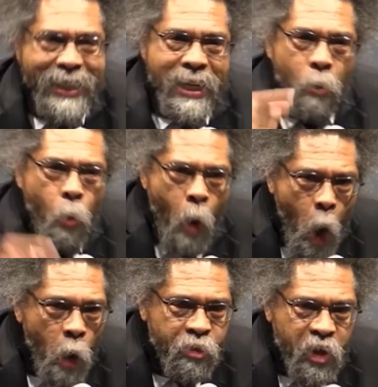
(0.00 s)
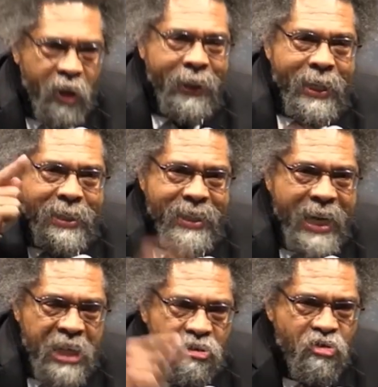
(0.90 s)
Walter
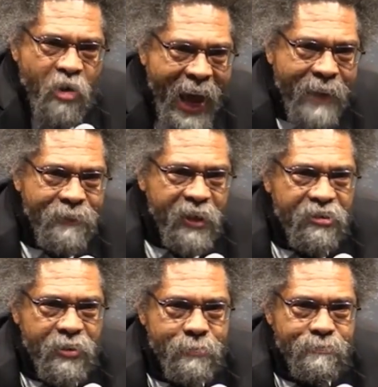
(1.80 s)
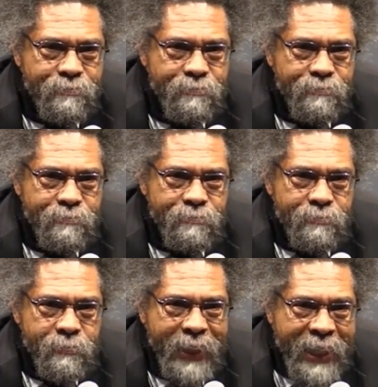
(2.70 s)
teach Travis,
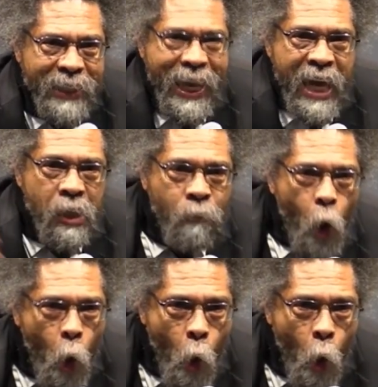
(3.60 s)
in light of Old